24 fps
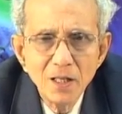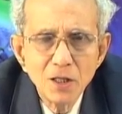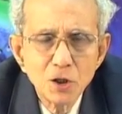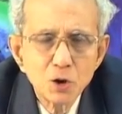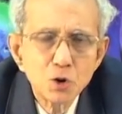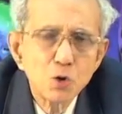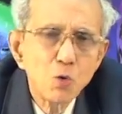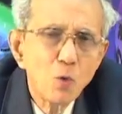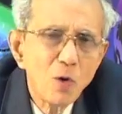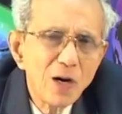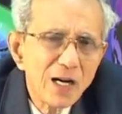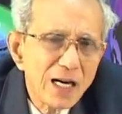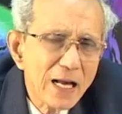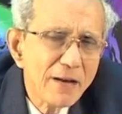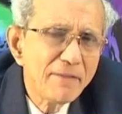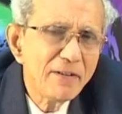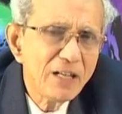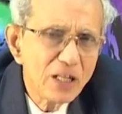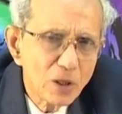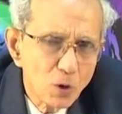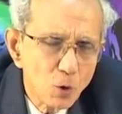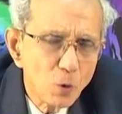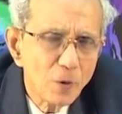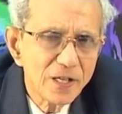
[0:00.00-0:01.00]
So what I
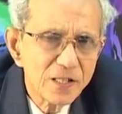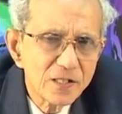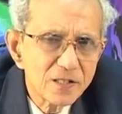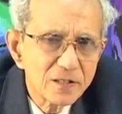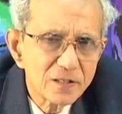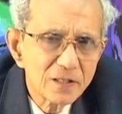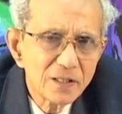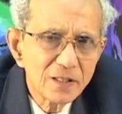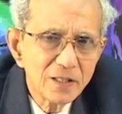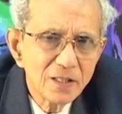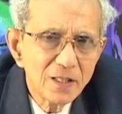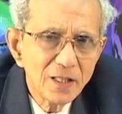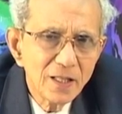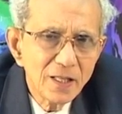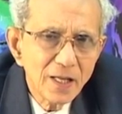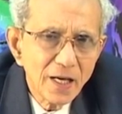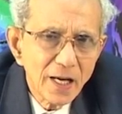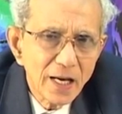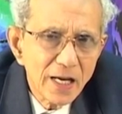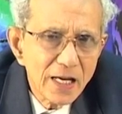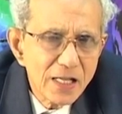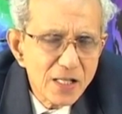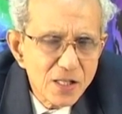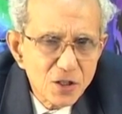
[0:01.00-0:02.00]
will do is
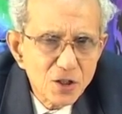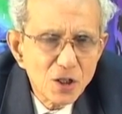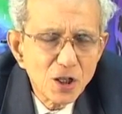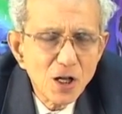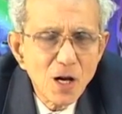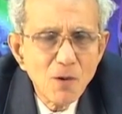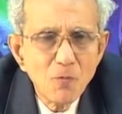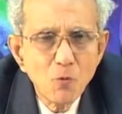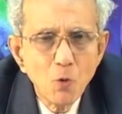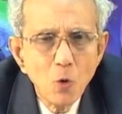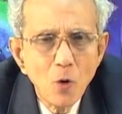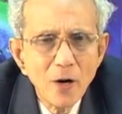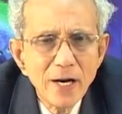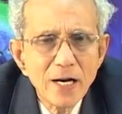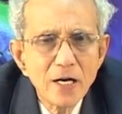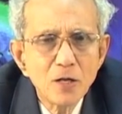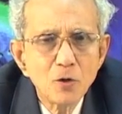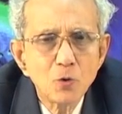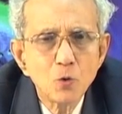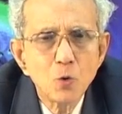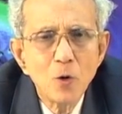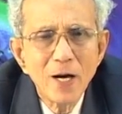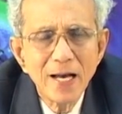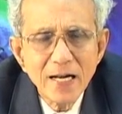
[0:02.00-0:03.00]
instead of going
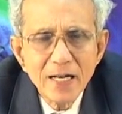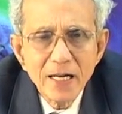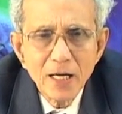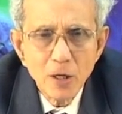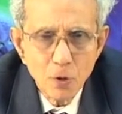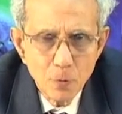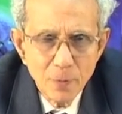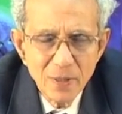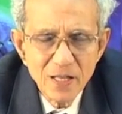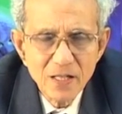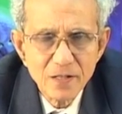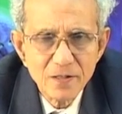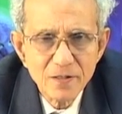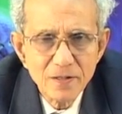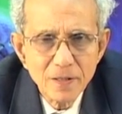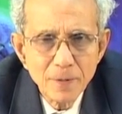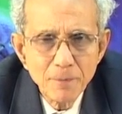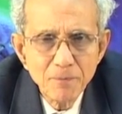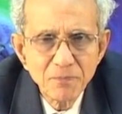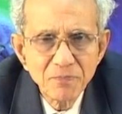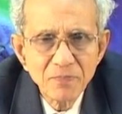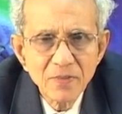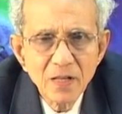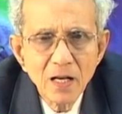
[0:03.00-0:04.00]
to n qubits,
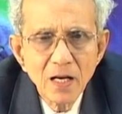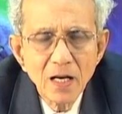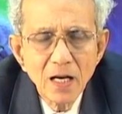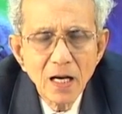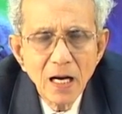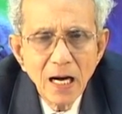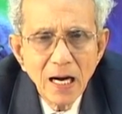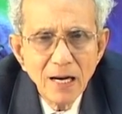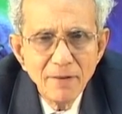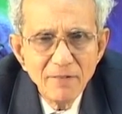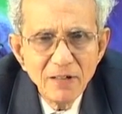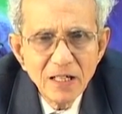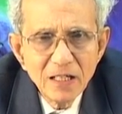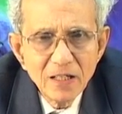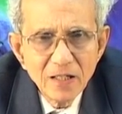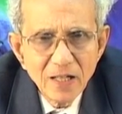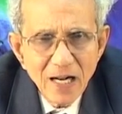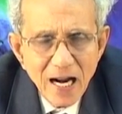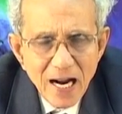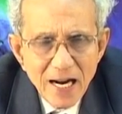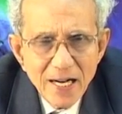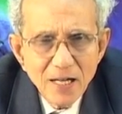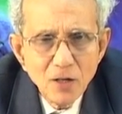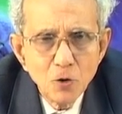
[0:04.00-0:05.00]
I will
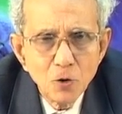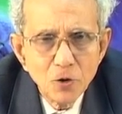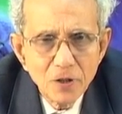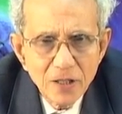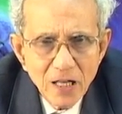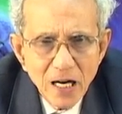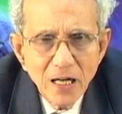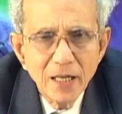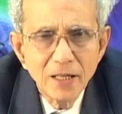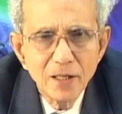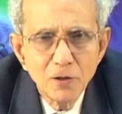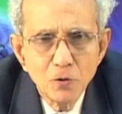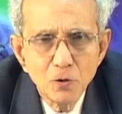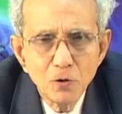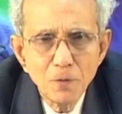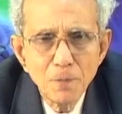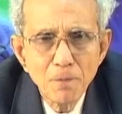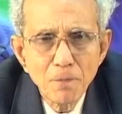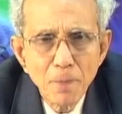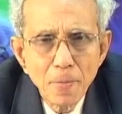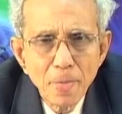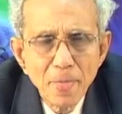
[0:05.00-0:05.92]
try to tell you